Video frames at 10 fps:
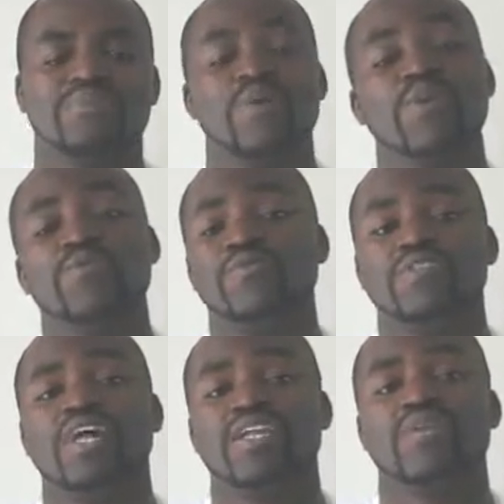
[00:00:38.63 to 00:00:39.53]
But we've
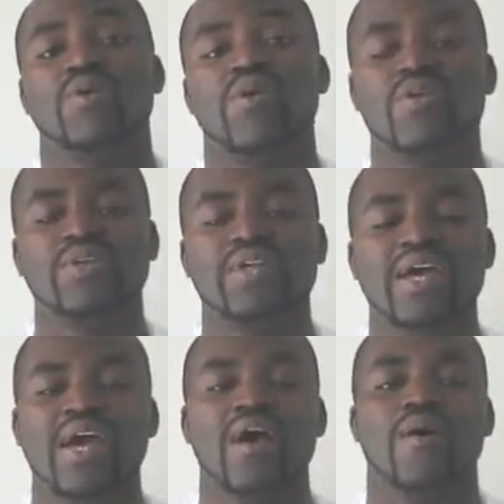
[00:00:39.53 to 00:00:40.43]
started on
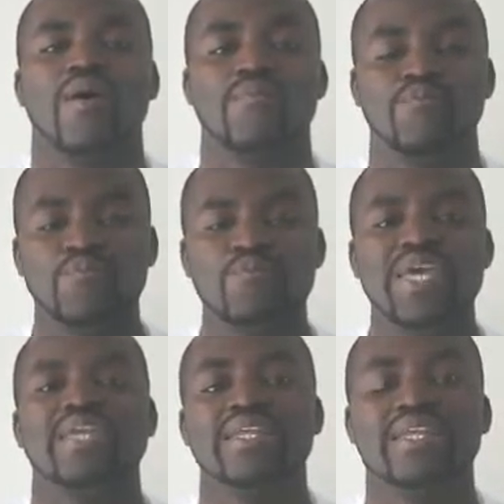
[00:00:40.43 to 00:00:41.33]
our
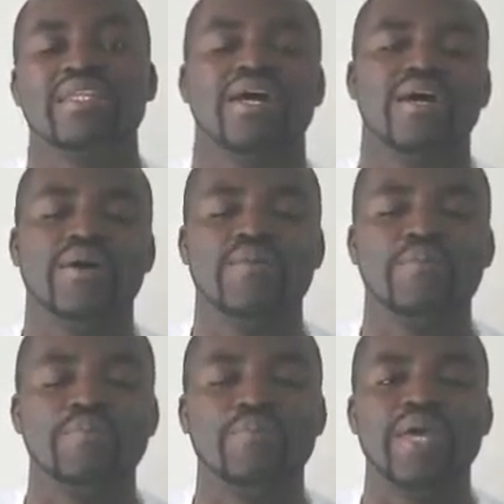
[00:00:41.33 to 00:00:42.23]

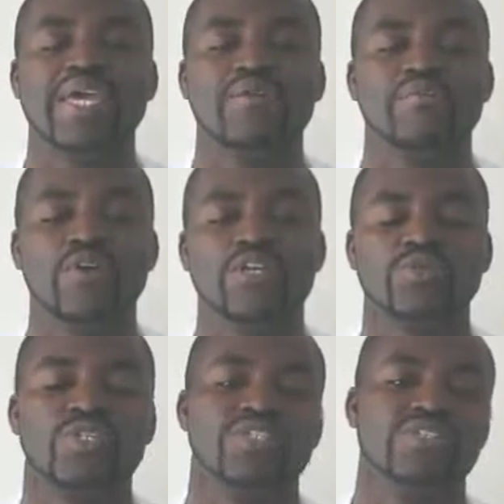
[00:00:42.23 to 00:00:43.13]
main
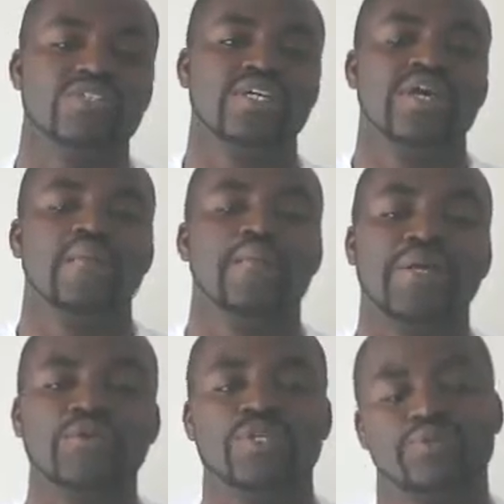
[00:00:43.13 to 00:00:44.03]
verse, which is
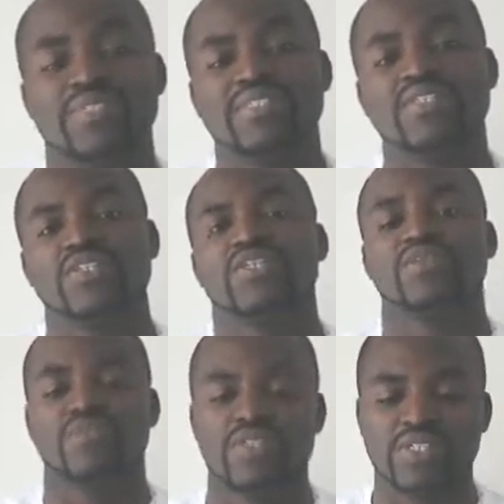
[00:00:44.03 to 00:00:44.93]
Matthew chapter
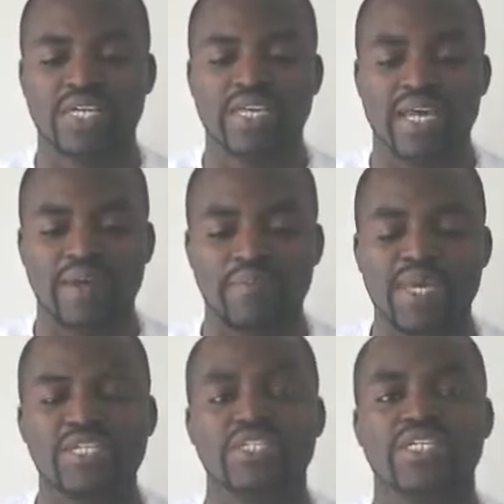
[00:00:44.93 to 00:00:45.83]
16 verse
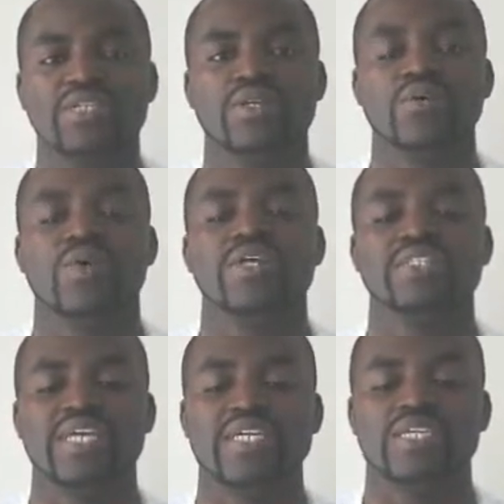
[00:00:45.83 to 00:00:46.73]
18, where
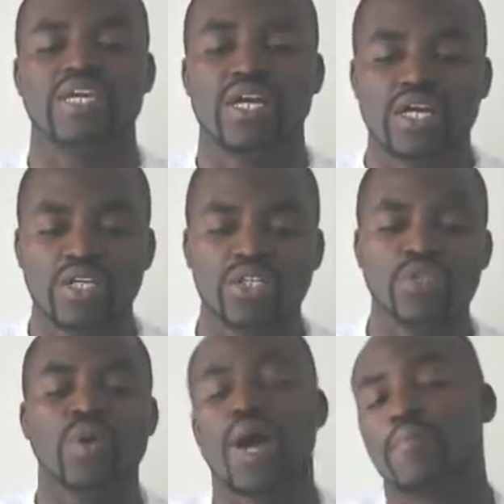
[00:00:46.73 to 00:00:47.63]
it says,
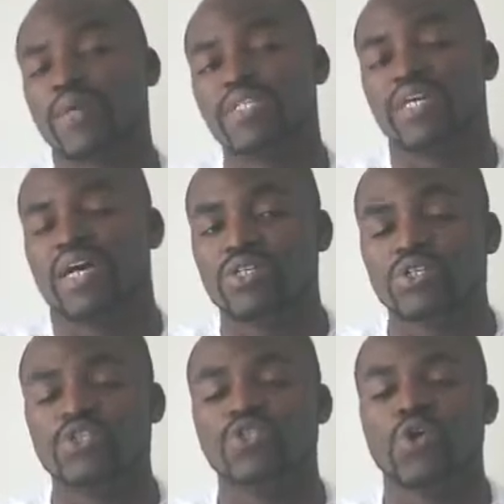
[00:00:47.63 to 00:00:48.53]
"You are Peter, a
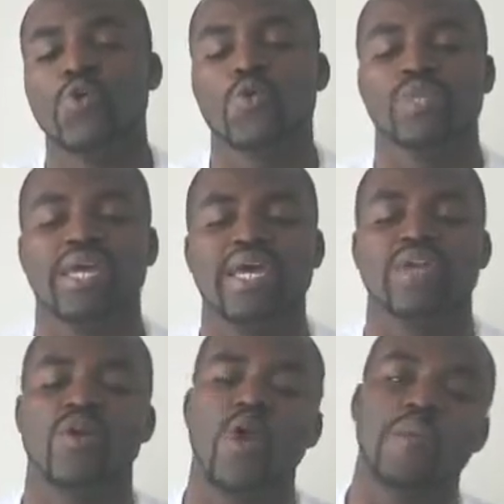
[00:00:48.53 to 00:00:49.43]
stone,
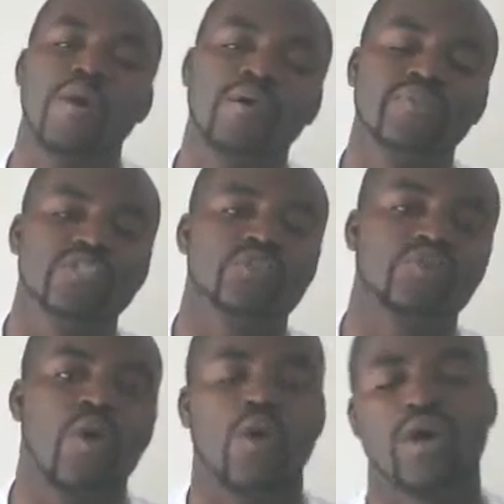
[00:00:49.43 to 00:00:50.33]
and upon this
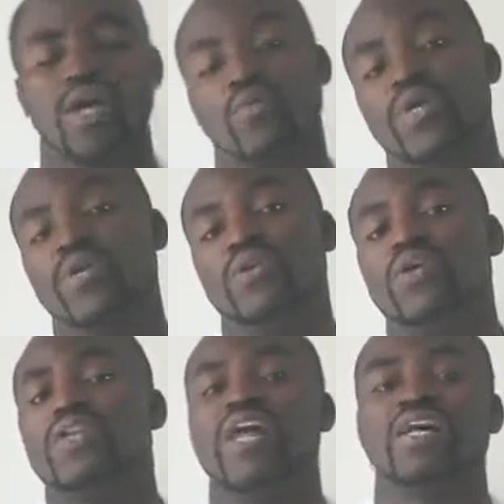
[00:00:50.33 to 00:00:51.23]
rock," and we
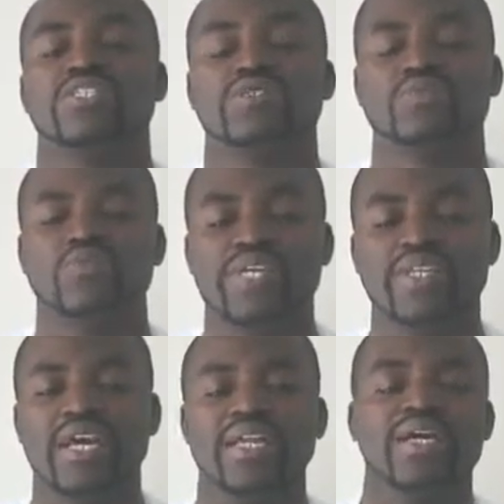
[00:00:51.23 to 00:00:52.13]
learned last
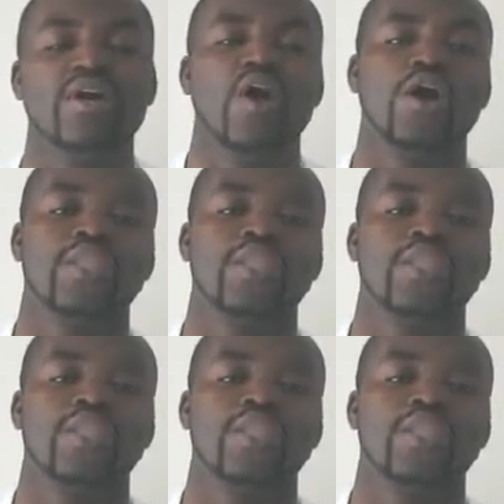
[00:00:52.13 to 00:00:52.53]
week that